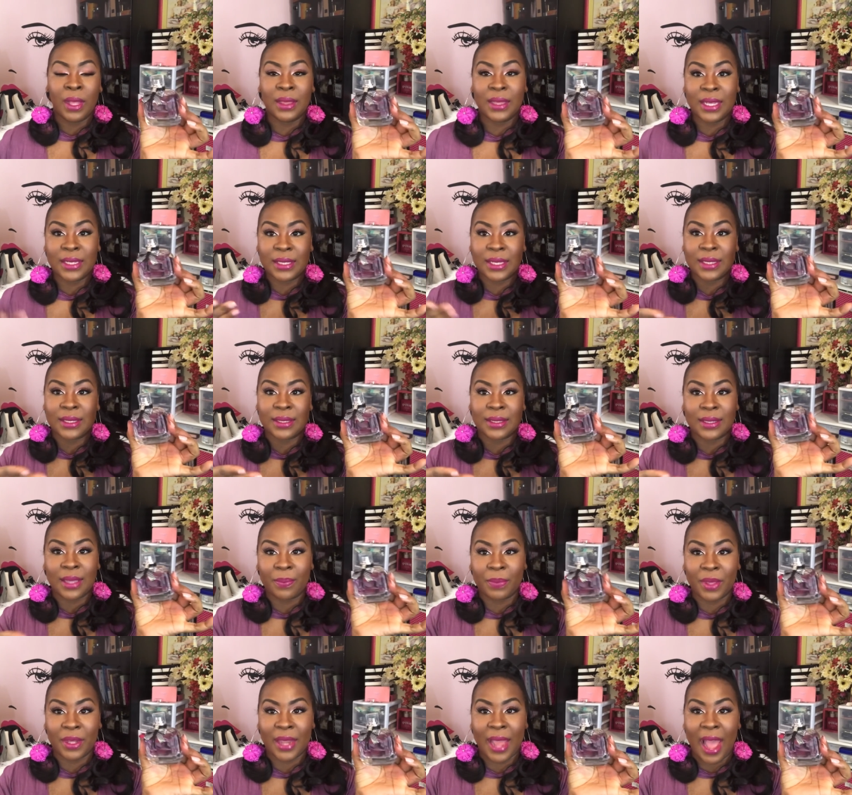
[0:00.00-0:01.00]
this isn't
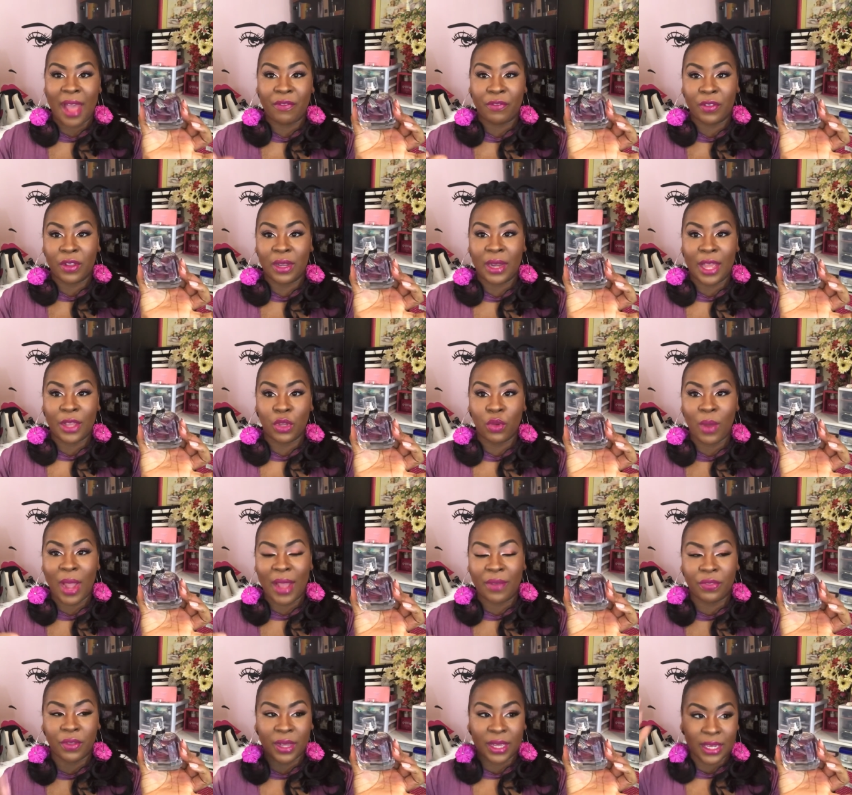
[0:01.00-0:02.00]
something that I feel like you
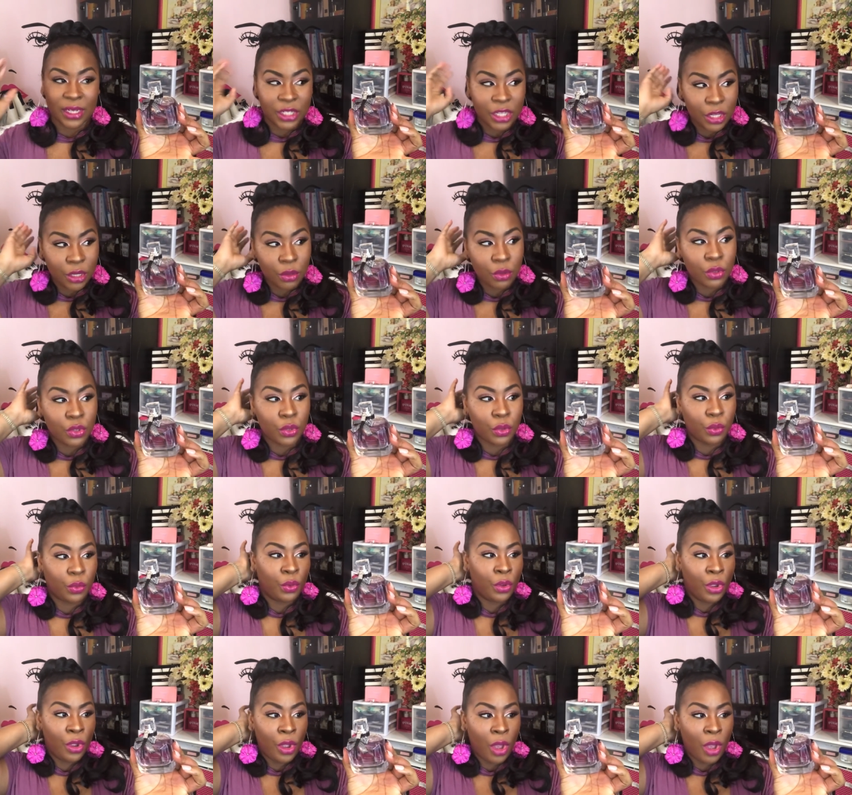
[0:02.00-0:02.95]
have to continue to